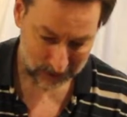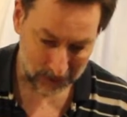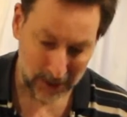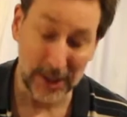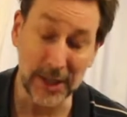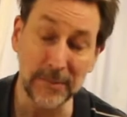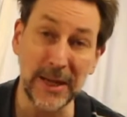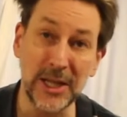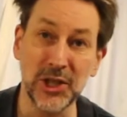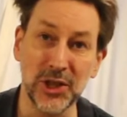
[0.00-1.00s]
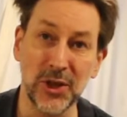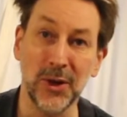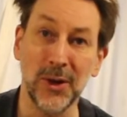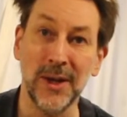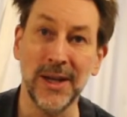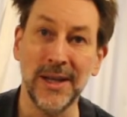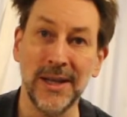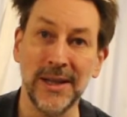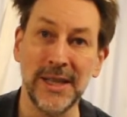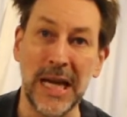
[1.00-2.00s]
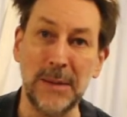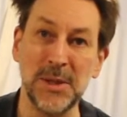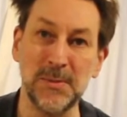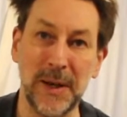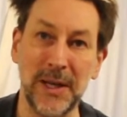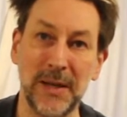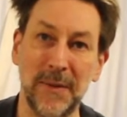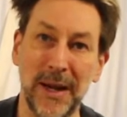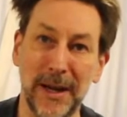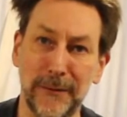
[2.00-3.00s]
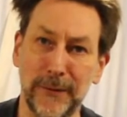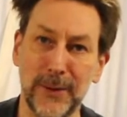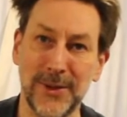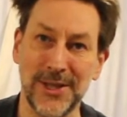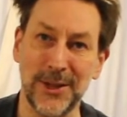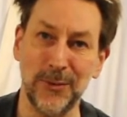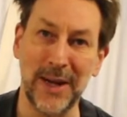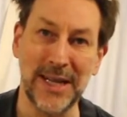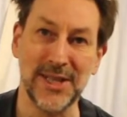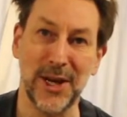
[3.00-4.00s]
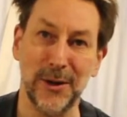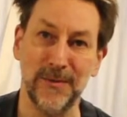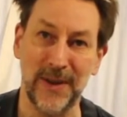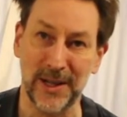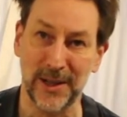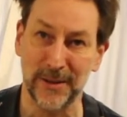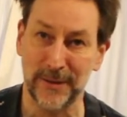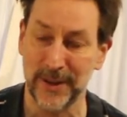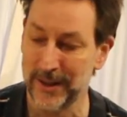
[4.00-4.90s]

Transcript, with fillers: wanting to make sure that I'm spending my efforts in ways that are effective.